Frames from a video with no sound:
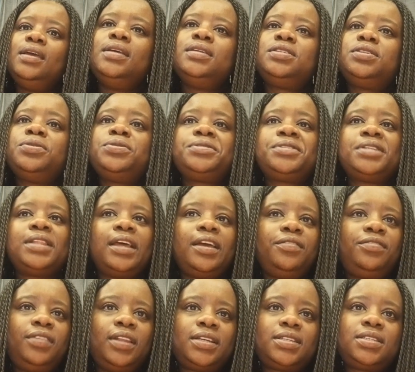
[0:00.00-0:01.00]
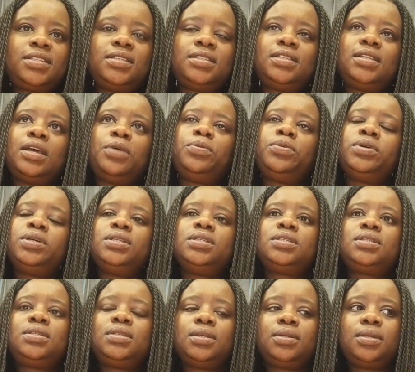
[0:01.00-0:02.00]
is those life lessons that were
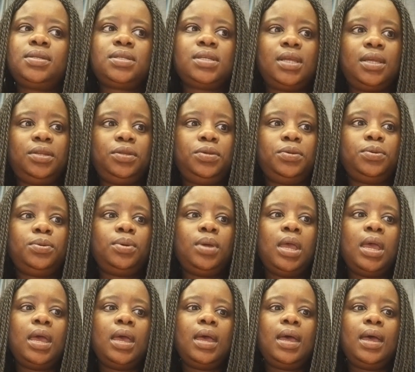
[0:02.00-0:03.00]
instilled in you